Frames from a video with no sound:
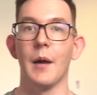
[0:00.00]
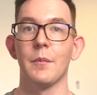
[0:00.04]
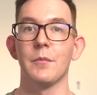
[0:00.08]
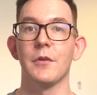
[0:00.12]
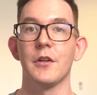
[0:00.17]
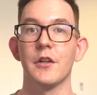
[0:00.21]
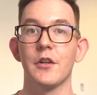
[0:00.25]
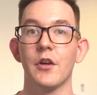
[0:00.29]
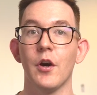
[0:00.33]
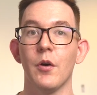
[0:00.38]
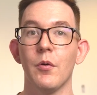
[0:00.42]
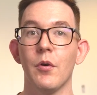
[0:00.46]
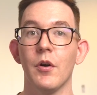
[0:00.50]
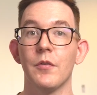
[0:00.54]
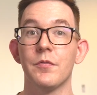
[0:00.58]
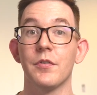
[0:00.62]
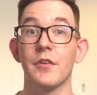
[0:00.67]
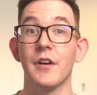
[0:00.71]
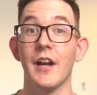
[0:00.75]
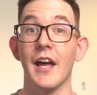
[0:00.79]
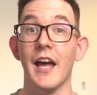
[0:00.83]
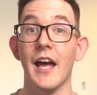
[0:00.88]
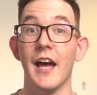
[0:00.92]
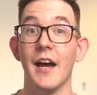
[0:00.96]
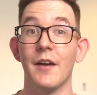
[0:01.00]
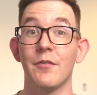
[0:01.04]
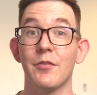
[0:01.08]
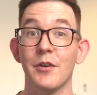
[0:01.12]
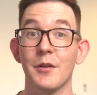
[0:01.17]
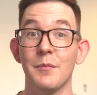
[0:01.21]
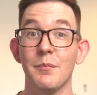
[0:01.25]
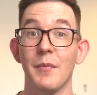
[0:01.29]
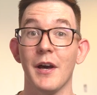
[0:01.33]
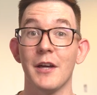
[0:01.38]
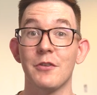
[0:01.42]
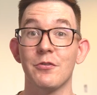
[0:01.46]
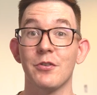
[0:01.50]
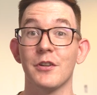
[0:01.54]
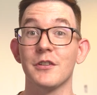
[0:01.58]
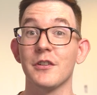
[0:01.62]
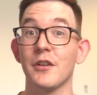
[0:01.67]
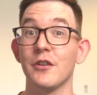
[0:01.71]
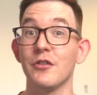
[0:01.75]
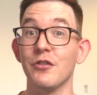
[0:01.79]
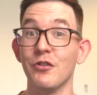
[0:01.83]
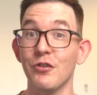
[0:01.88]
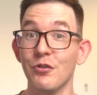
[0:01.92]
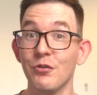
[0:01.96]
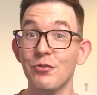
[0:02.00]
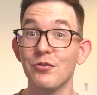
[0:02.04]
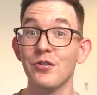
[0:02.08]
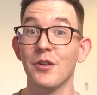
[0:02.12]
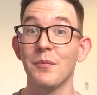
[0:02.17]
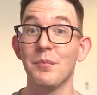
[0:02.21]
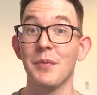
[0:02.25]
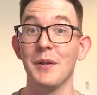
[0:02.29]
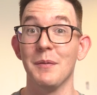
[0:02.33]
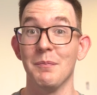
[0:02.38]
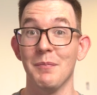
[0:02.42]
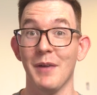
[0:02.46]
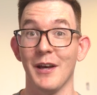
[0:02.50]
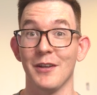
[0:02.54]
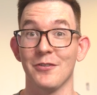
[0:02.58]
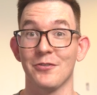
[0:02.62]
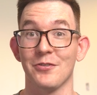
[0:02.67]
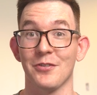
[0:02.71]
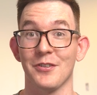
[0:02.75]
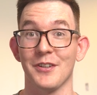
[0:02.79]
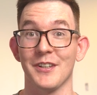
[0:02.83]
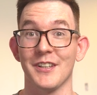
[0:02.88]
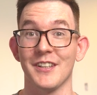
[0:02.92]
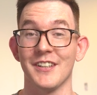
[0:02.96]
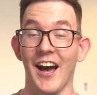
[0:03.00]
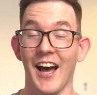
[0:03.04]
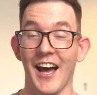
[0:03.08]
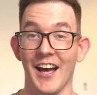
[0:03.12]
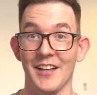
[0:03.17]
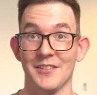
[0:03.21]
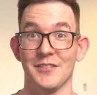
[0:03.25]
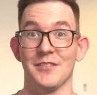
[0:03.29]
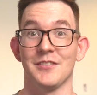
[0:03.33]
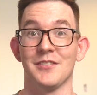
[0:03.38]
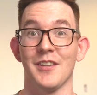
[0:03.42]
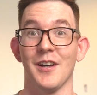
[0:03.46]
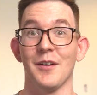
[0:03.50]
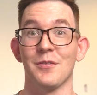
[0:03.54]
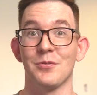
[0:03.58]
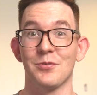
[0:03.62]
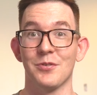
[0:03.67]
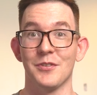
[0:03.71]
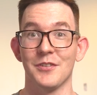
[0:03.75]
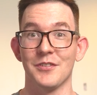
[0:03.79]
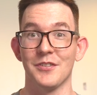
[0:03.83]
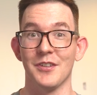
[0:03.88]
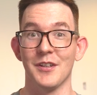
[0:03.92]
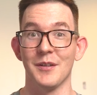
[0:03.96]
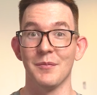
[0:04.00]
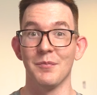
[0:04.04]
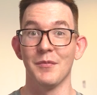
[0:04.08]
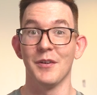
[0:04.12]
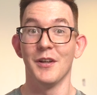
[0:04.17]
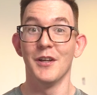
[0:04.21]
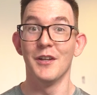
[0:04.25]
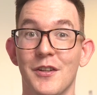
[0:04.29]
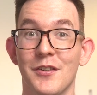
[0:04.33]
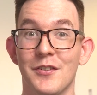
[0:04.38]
gonna go over every metric you should be measuring as a software team